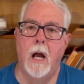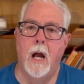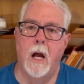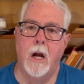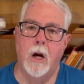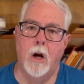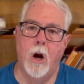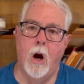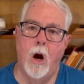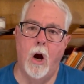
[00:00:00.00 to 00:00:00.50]
A
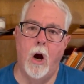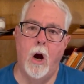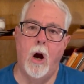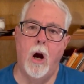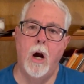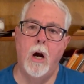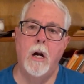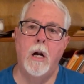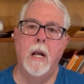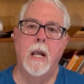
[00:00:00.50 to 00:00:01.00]

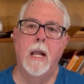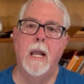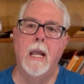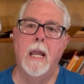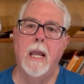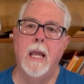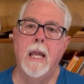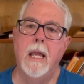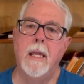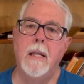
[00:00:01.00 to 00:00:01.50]
car
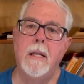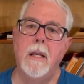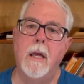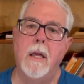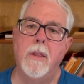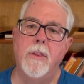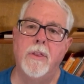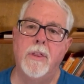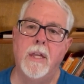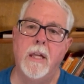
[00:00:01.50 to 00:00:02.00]
in
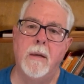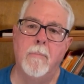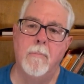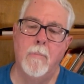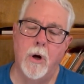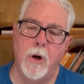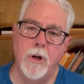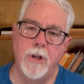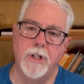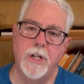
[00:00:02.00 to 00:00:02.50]
the
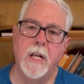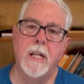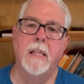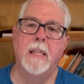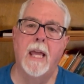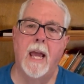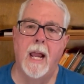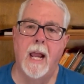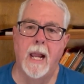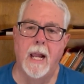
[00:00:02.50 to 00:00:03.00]
merging
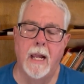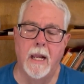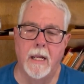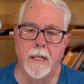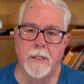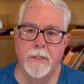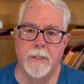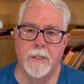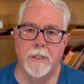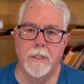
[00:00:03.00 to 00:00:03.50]

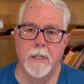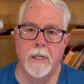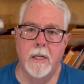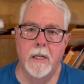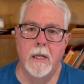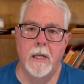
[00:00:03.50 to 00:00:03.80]
lanes